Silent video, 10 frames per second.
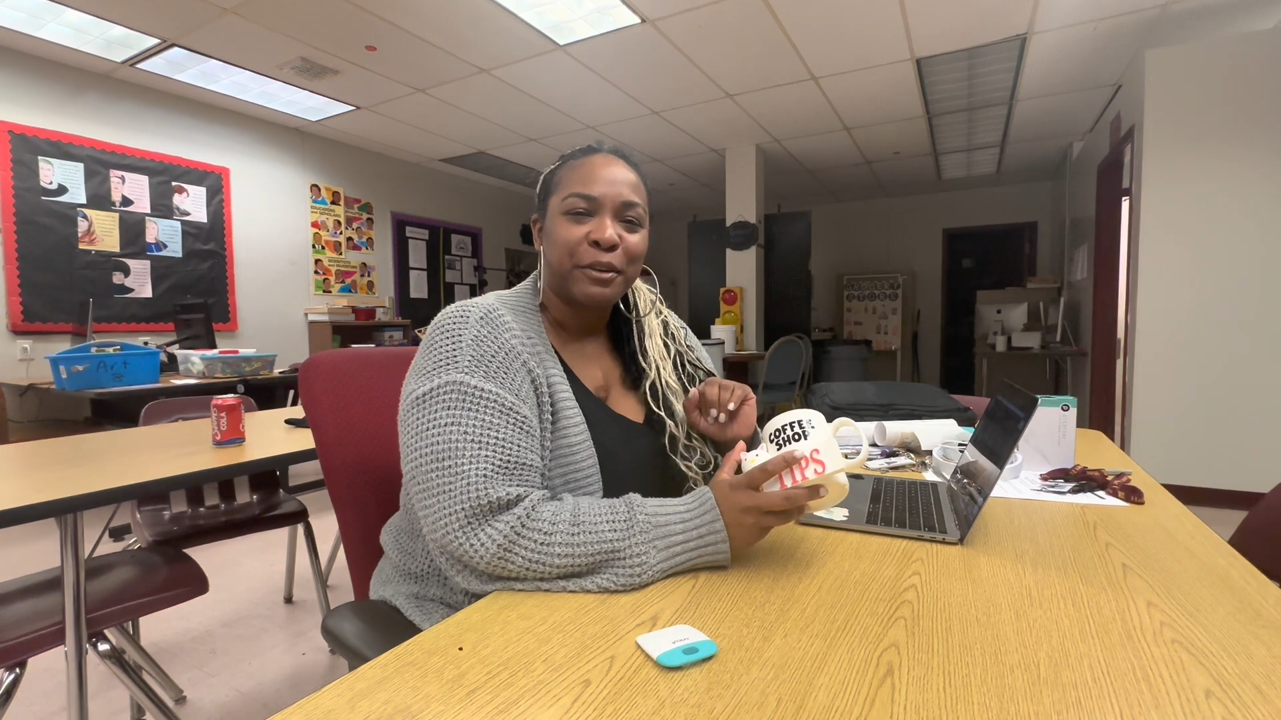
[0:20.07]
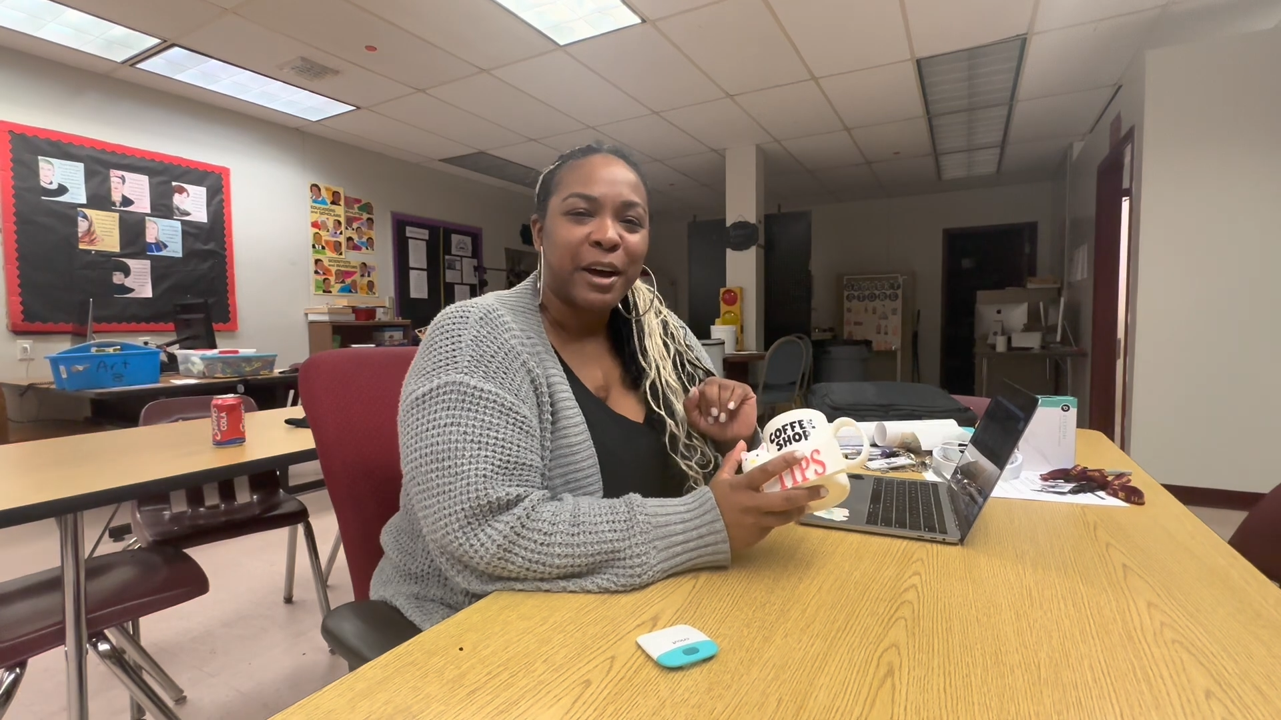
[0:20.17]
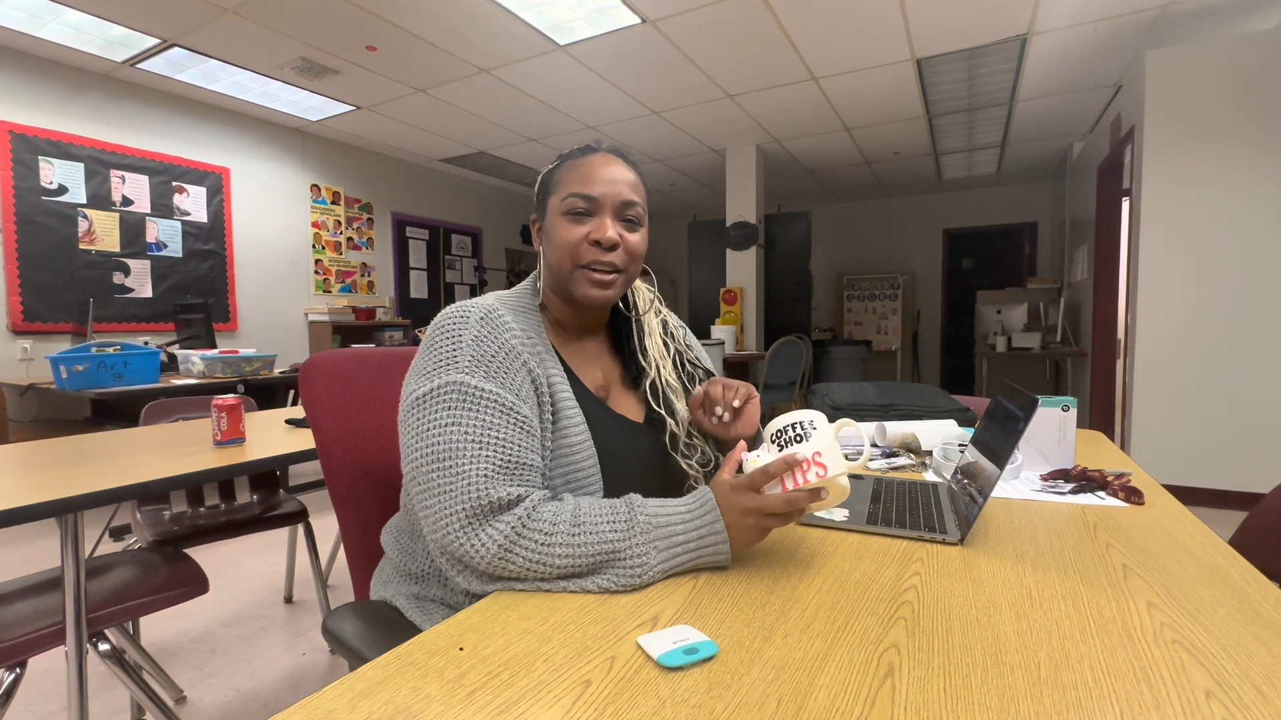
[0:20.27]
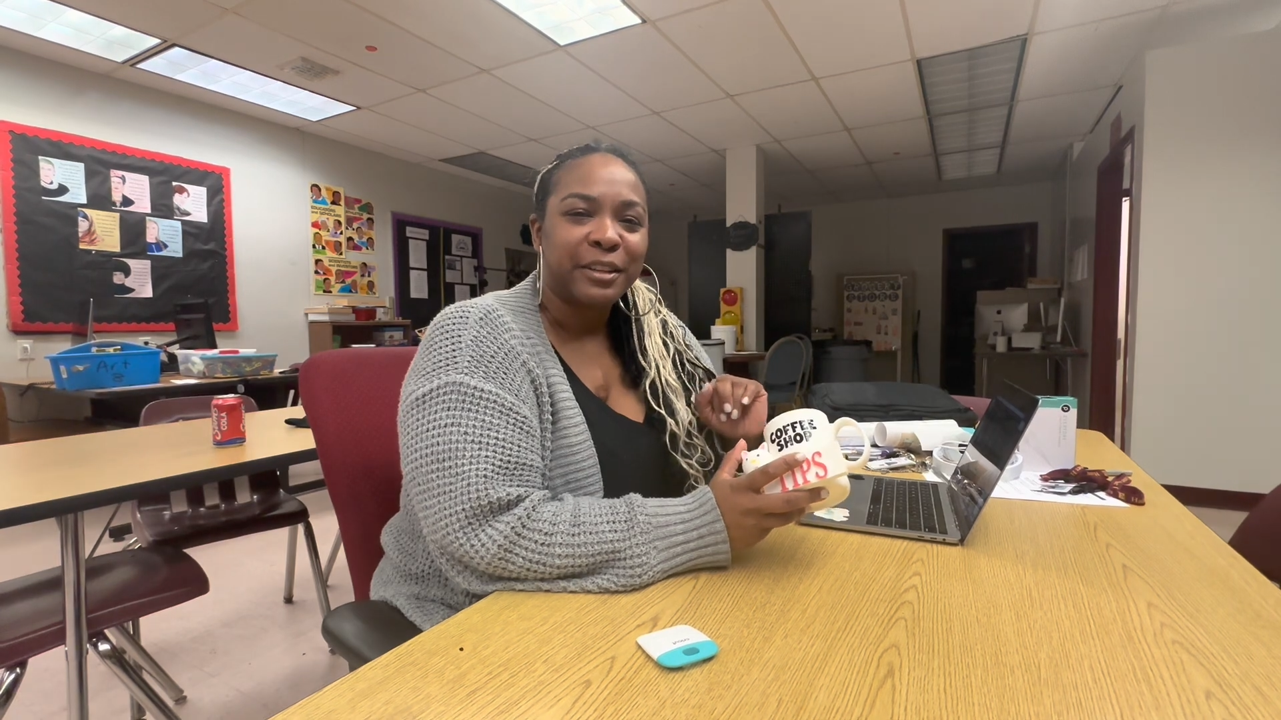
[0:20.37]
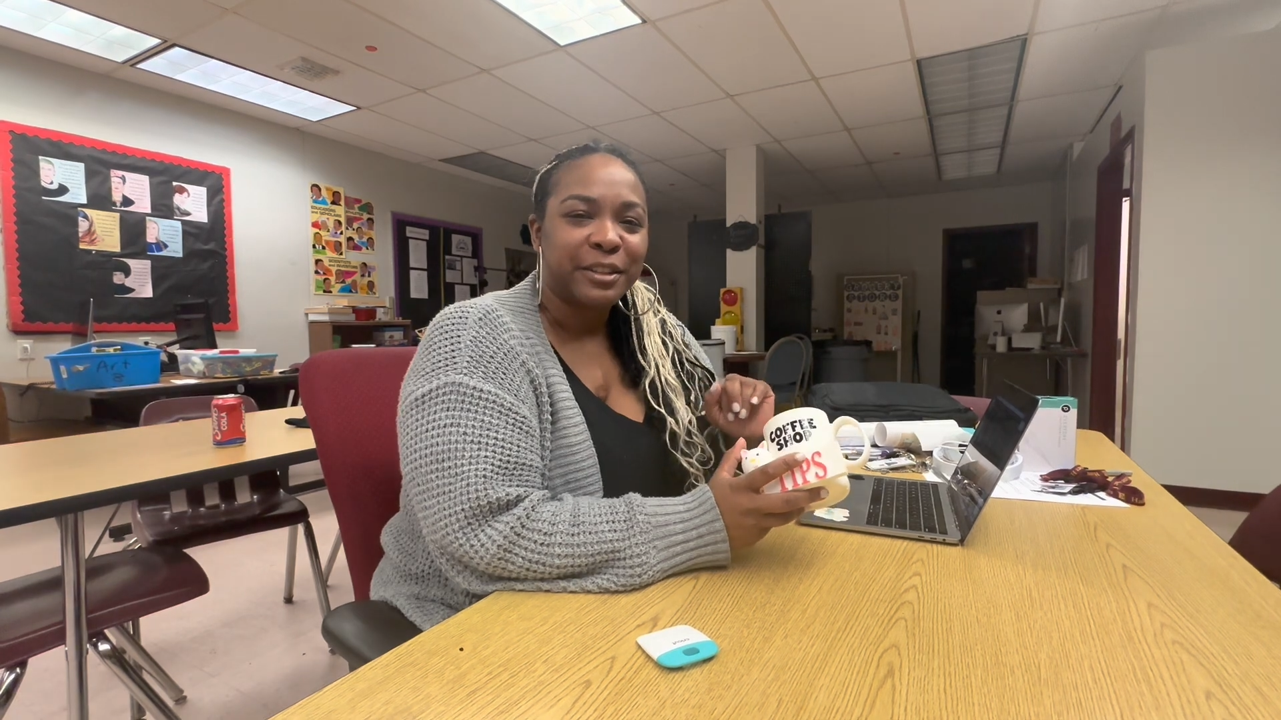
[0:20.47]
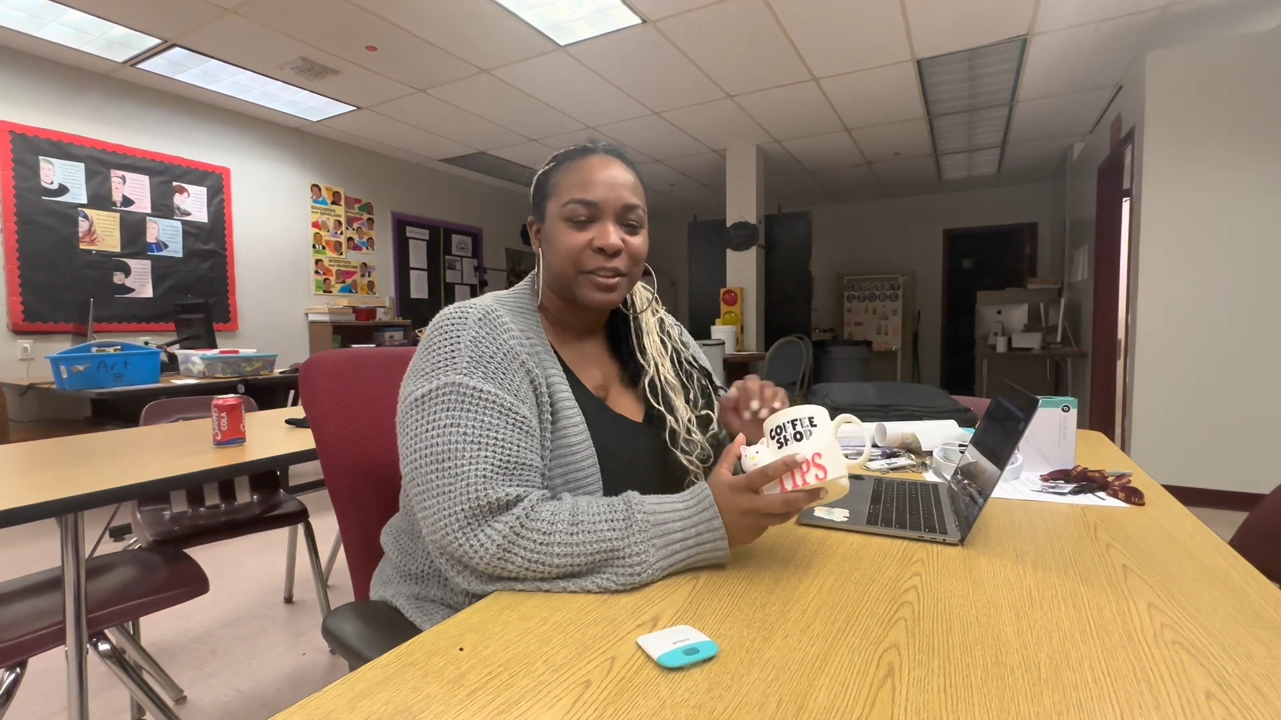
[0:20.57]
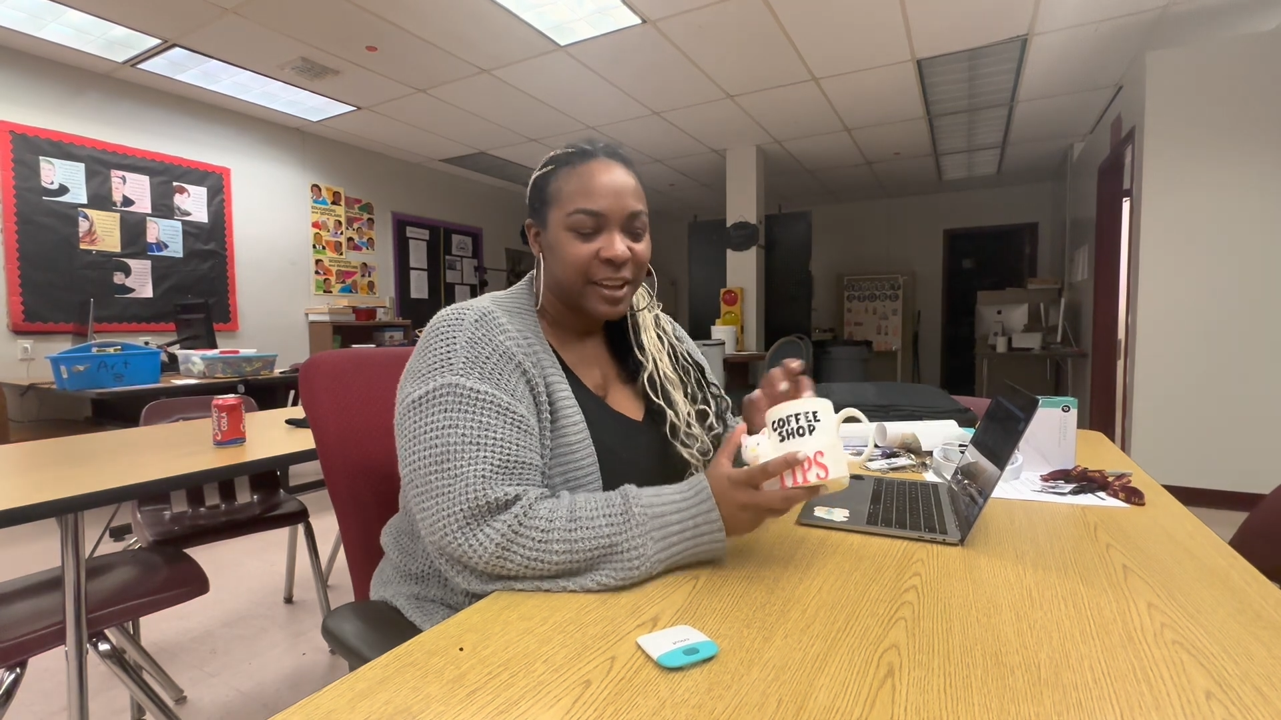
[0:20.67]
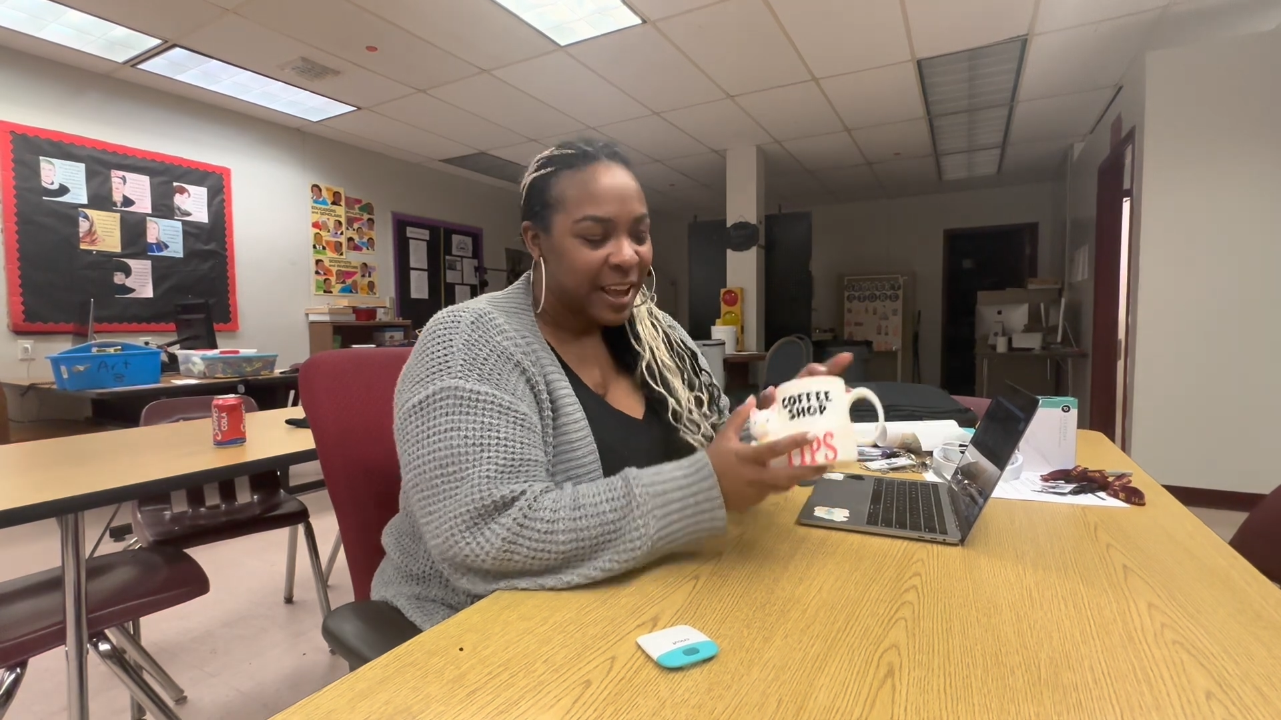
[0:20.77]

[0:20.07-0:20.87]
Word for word: know how to do.